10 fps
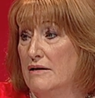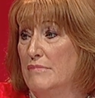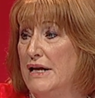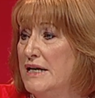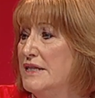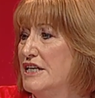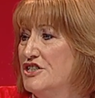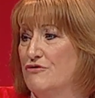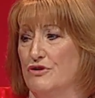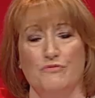Many in
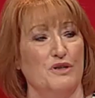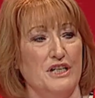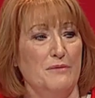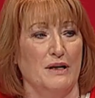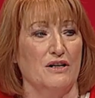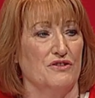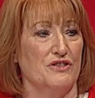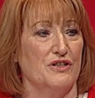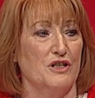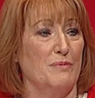this room were deeply
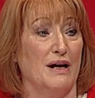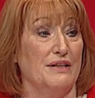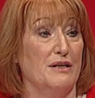concerned about